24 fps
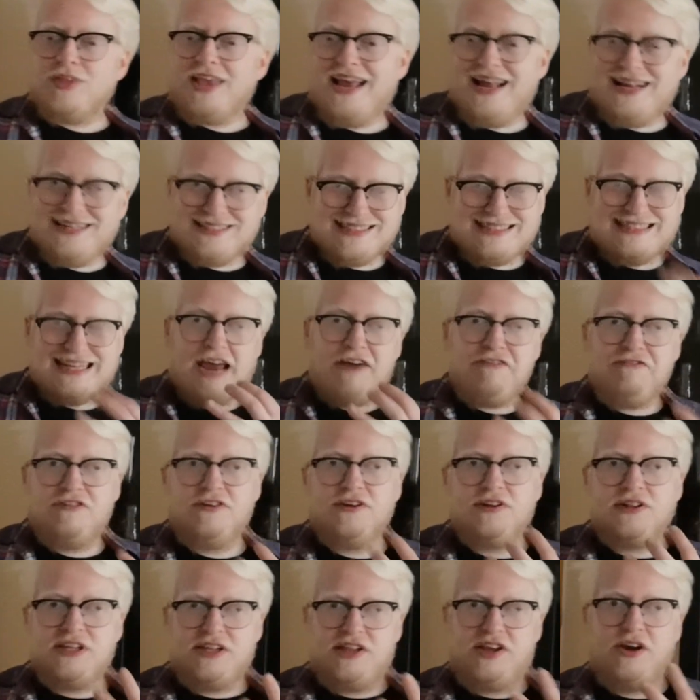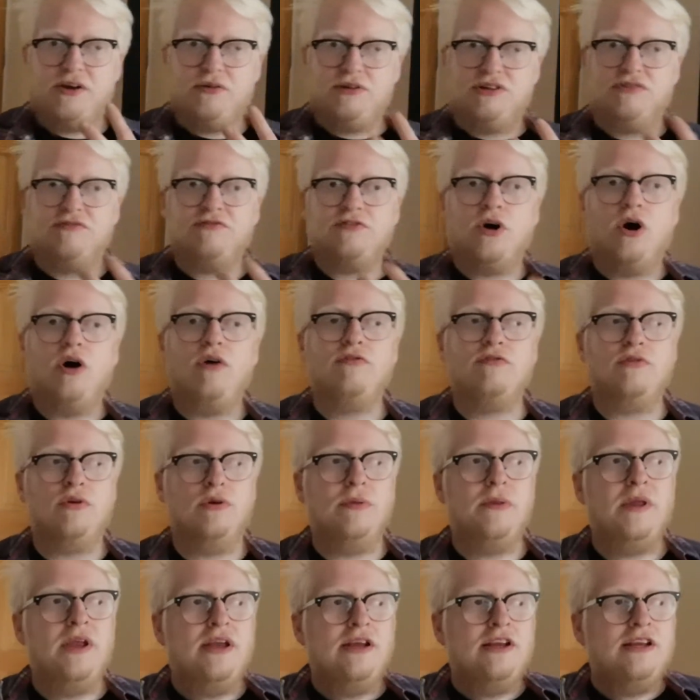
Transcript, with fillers: It's definitely there in the forefront.